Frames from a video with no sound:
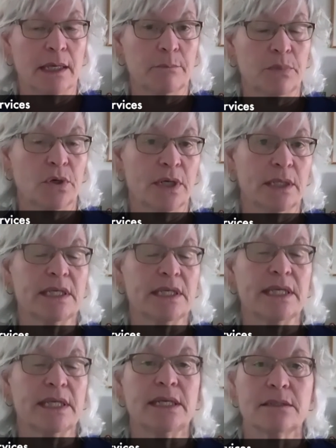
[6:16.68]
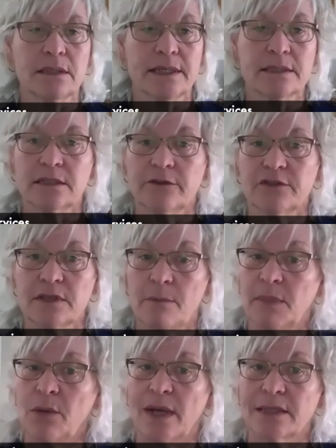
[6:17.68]
put a needs list if somebody
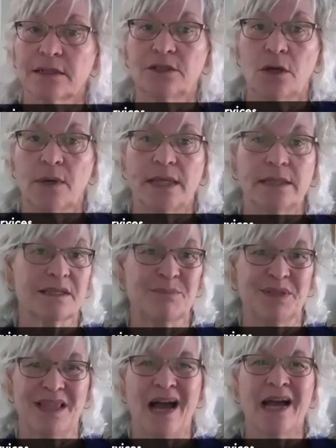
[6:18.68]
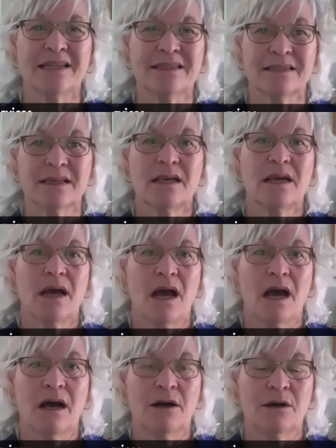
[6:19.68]
wants to donate supplies.
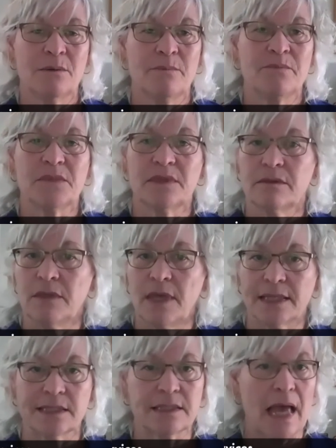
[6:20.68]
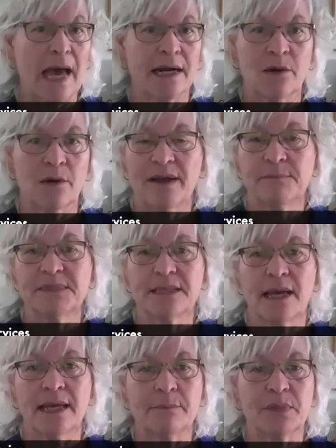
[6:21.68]
That's on our
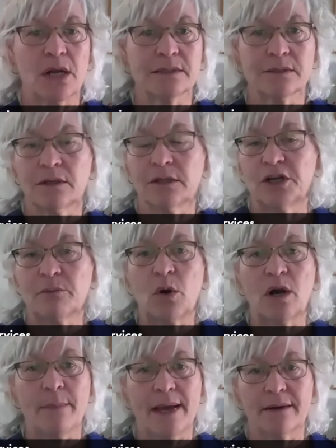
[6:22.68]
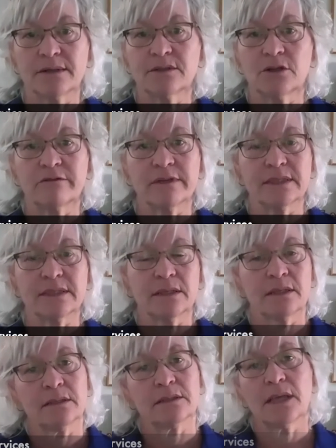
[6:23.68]
website, but also to learn more about our
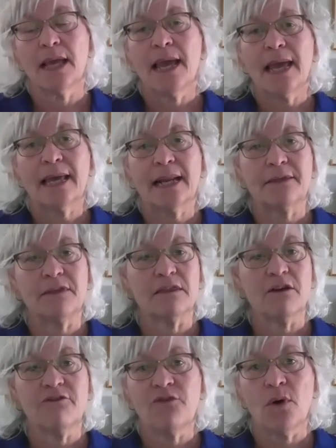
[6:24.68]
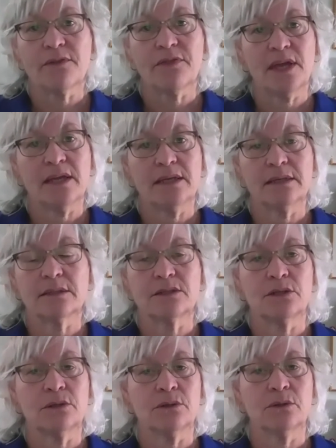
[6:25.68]
services. And I think the fourth thing is
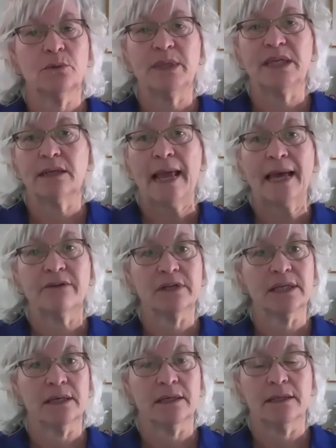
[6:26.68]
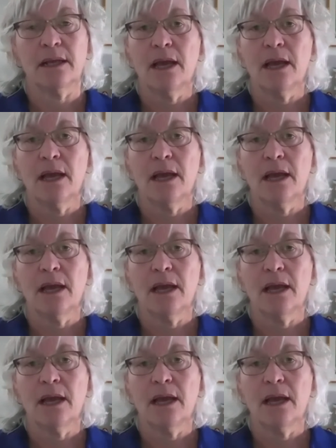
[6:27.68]
to be an advocate.